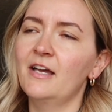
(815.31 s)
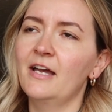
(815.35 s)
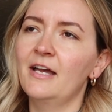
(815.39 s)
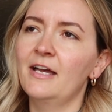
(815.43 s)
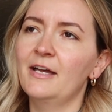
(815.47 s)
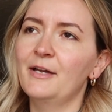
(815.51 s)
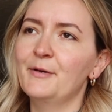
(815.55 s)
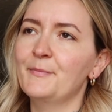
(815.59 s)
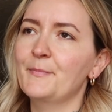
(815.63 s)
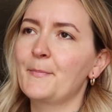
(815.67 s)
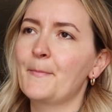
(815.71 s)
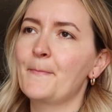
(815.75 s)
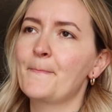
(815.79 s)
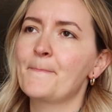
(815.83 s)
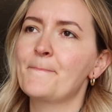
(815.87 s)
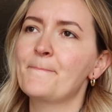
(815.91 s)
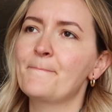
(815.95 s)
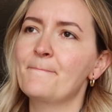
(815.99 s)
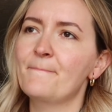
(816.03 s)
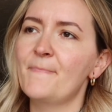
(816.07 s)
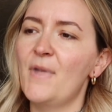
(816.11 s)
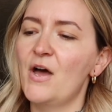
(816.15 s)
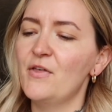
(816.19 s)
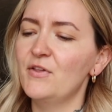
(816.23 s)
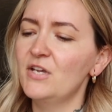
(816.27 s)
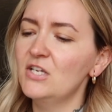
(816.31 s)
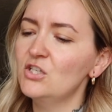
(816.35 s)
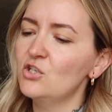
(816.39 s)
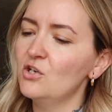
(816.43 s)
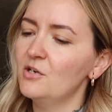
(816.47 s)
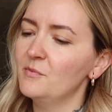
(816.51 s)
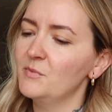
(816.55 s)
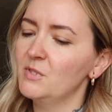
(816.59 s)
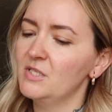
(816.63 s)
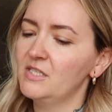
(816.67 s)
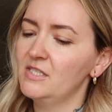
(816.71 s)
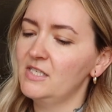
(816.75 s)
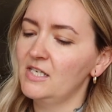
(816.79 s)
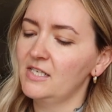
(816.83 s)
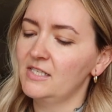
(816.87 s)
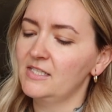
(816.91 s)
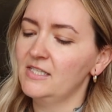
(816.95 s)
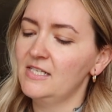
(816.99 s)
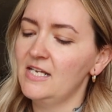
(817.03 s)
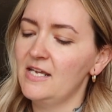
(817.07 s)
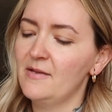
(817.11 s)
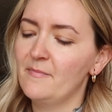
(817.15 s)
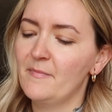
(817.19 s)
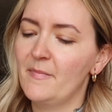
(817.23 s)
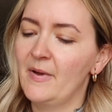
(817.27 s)
I think it's gone up to
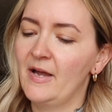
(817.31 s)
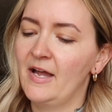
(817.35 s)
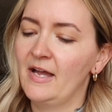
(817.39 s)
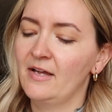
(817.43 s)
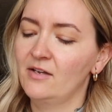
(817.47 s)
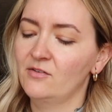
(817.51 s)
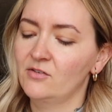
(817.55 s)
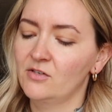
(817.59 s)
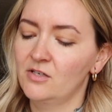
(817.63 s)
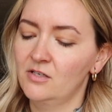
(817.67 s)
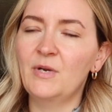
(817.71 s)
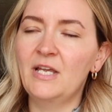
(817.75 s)
£16.